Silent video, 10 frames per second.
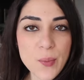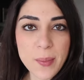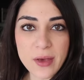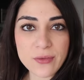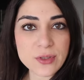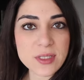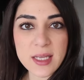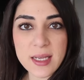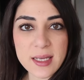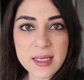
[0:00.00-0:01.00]
how my
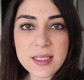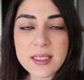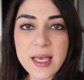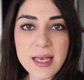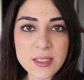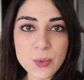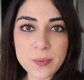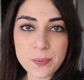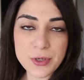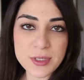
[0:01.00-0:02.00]
routine is as a
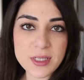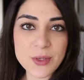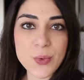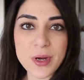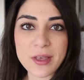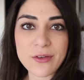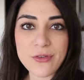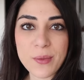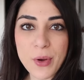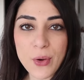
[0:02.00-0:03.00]
person working
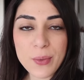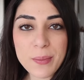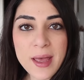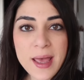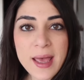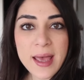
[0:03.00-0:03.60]
from home,